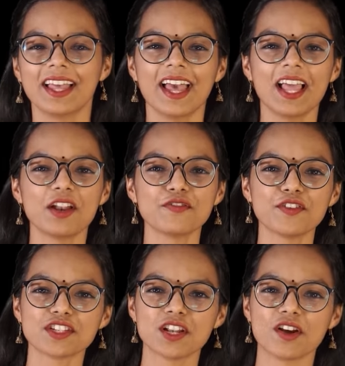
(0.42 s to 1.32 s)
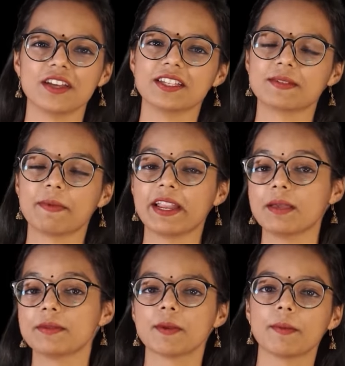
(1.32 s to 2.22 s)
Hello future lawyers, my
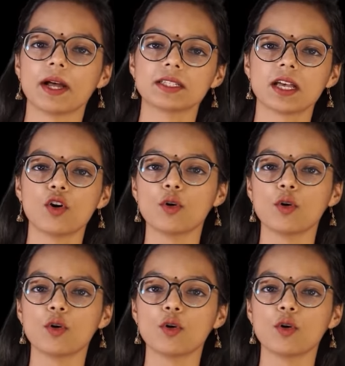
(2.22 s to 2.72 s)
name is Mimansa.